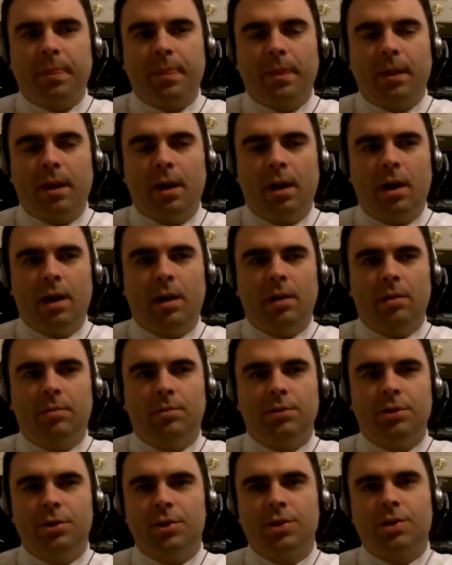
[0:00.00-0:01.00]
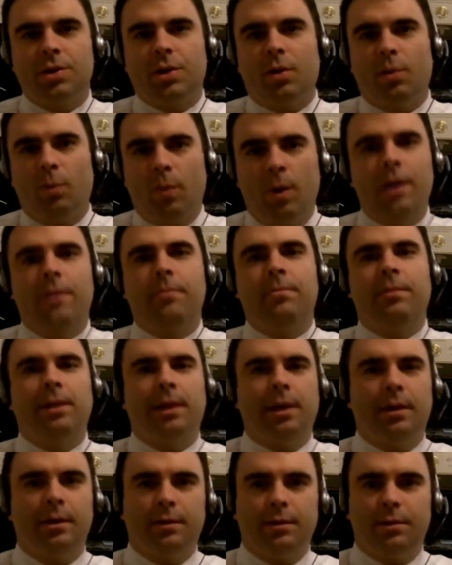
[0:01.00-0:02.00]
one
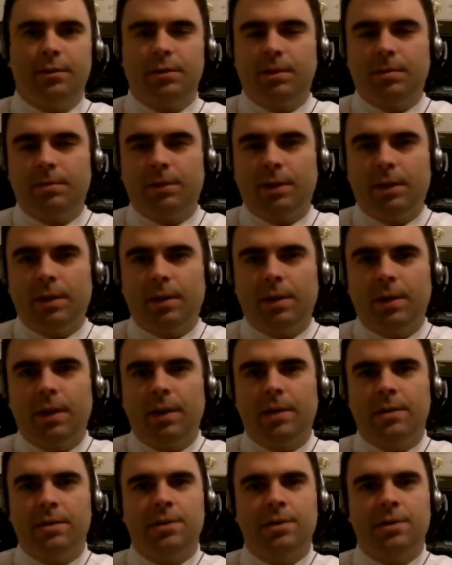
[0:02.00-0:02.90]
implant or something like that.